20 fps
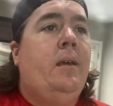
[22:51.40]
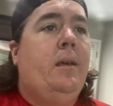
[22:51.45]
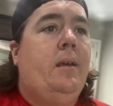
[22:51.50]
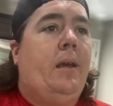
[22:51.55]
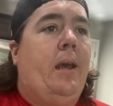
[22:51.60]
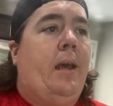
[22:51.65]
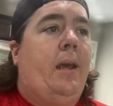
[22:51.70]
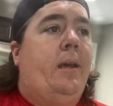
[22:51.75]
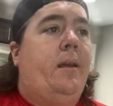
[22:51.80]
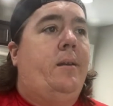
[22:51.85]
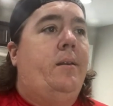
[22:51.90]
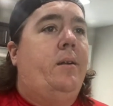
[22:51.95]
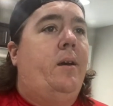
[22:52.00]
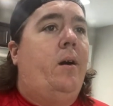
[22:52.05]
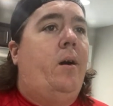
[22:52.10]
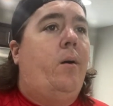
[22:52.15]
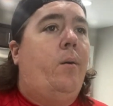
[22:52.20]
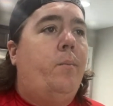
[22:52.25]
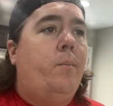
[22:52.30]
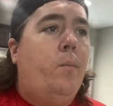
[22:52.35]
And
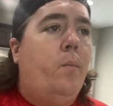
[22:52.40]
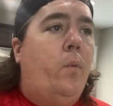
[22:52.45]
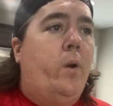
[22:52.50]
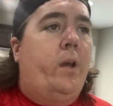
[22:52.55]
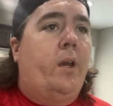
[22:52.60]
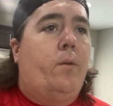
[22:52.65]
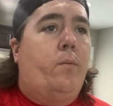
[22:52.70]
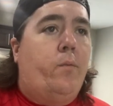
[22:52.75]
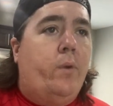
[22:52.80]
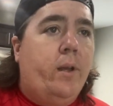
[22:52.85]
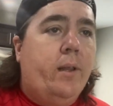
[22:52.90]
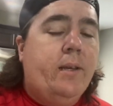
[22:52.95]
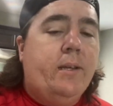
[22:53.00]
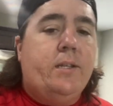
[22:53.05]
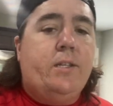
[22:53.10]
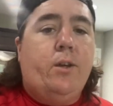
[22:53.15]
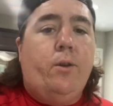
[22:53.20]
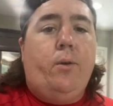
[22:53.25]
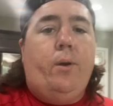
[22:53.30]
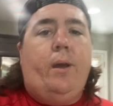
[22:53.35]
we can really
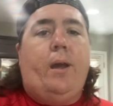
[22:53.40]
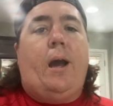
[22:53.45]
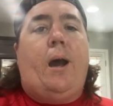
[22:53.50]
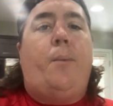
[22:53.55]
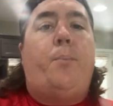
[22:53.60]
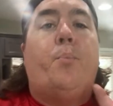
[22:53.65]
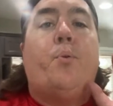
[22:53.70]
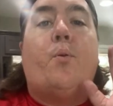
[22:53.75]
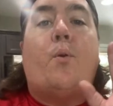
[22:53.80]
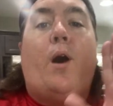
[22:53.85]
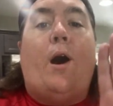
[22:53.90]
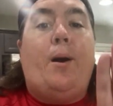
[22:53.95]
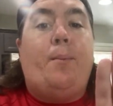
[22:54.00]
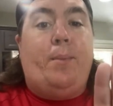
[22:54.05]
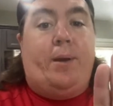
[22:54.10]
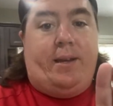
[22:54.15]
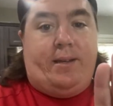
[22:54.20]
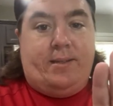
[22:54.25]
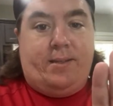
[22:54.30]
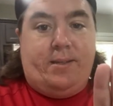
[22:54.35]
do it. I
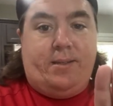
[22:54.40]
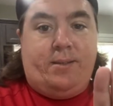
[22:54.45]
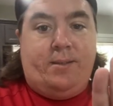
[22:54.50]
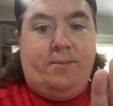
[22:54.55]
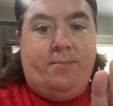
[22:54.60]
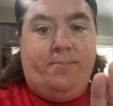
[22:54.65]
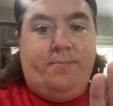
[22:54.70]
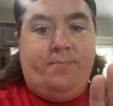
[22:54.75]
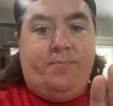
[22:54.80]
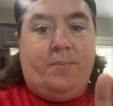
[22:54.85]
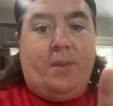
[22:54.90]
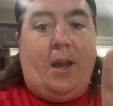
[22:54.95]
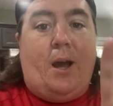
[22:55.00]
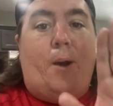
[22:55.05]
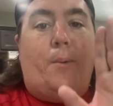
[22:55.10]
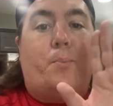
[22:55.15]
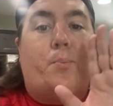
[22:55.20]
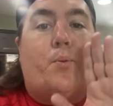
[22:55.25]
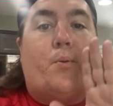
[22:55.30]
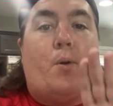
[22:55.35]
promise
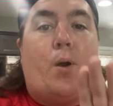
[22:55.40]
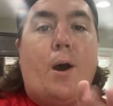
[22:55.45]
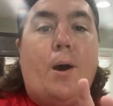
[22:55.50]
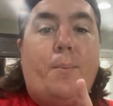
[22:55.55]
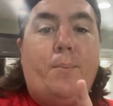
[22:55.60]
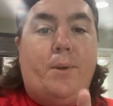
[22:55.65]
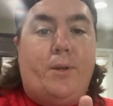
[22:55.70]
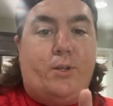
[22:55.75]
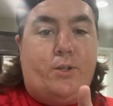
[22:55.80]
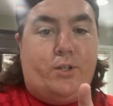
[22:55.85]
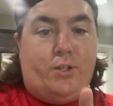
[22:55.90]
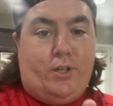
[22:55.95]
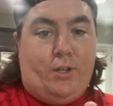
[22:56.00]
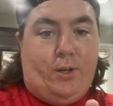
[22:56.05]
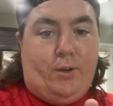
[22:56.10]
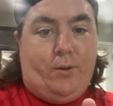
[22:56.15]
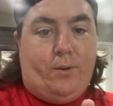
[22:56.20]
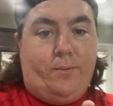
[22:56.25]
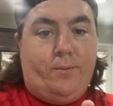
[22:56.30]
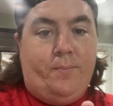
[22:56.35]

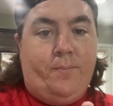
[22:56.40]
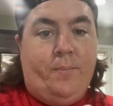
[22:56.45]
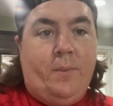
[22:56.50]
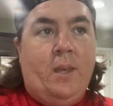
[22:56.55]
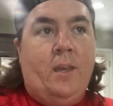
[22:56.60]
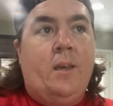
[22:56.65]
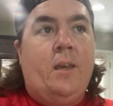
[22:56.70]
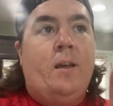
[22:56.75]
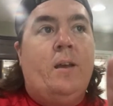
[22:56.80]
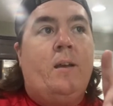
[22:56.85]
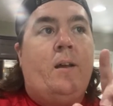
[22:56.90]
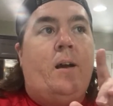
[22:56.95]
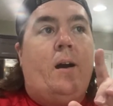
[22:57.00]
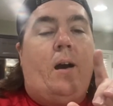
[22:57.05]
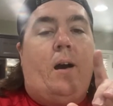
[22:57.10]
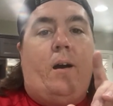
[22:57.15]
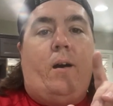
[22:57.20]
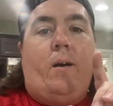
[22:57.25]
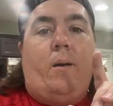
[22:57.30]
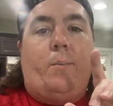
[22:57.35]
you.
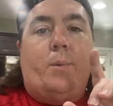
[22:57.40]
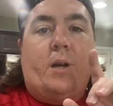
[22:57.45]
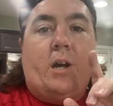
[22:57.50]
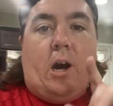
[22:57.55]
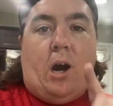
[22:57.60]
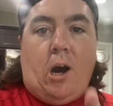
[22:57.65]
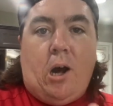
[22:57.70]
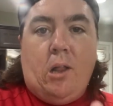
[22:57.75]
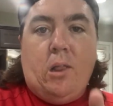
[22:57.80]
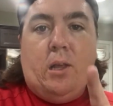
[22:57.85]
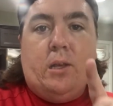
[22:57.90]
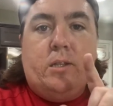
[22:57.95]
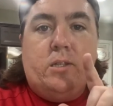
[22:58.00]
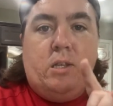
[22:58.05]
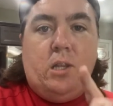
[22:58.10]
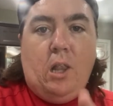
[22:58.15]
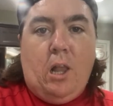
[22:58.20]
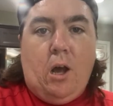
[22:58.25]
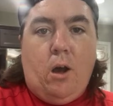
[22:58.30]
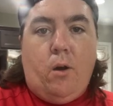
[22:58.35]
Colin's
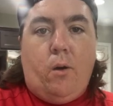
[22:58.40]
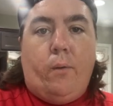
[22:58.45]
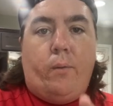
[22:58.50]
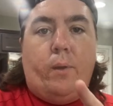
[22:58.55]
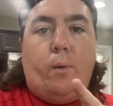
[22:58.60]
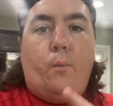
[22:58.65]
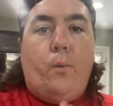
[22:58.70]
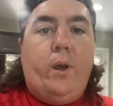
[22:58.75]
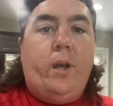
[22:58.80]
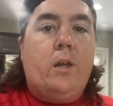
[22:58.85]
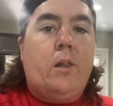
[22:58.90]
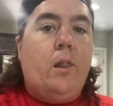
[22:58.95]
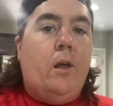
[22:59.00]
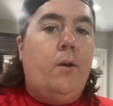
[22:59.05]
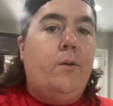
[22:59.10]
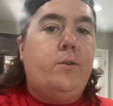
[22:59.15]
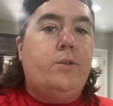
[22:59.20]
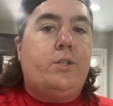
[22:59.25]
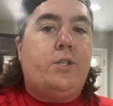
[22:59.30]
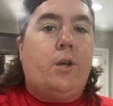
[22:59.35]
loan that we
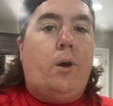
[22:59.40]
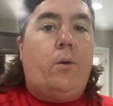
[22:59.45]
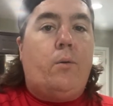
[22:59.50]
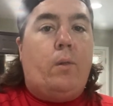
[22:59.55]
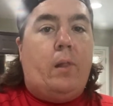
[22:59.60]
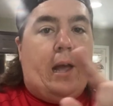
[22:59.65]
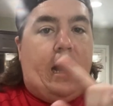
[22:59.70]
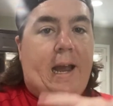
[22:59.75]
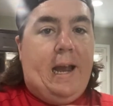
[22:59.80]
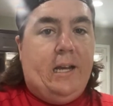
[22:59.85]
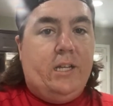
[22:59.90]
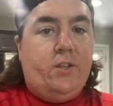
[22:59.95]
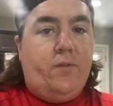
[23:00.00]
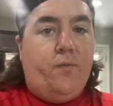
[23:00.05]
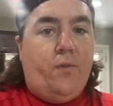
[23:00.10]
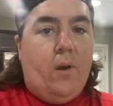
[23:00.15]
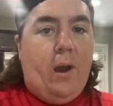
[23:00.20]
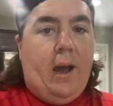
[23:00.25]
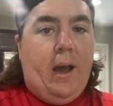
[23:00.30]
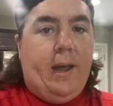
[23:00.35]
closed on last
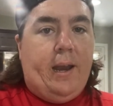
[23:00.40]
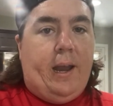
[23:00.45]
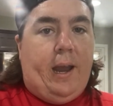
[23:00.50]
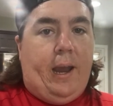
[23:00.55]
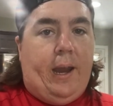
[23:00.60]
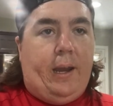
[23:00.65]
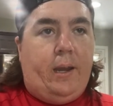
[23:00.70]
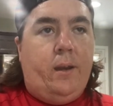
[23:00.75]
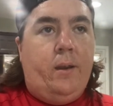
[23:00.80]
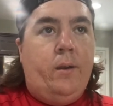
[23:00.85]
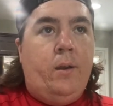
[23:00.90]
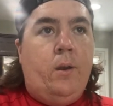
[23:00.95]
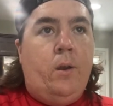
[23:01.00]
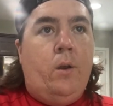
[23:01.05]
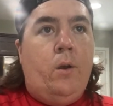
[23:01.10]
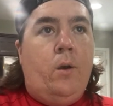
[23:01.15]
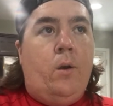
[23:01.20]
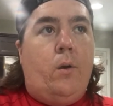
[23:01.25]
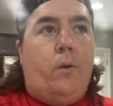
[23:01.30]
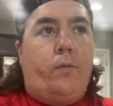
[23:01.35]
Friday
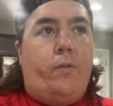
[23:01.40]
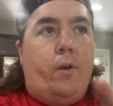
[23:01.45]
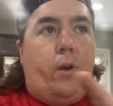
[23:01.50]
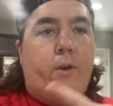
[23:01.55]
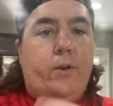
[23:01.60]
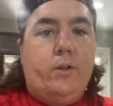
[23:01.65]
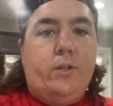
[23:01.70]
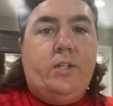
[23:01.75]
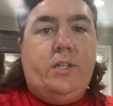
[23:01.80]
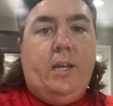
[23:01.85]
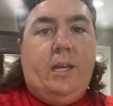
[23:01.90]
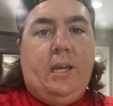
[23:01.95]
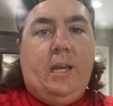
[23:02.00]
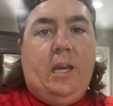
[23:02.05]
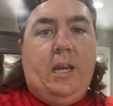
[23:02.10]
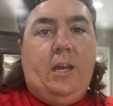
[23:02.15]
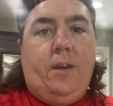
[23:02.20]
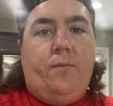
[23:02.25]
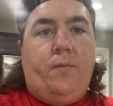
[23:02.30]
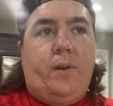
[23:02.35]
or Thursday
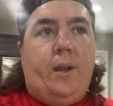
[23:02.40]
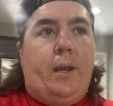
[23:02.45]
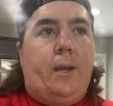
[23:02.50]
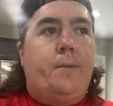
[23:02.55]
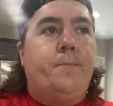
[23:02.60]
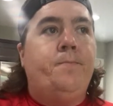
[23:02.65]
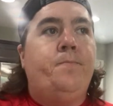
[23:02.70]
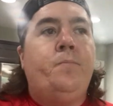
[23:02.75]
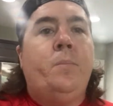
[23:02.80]
evening,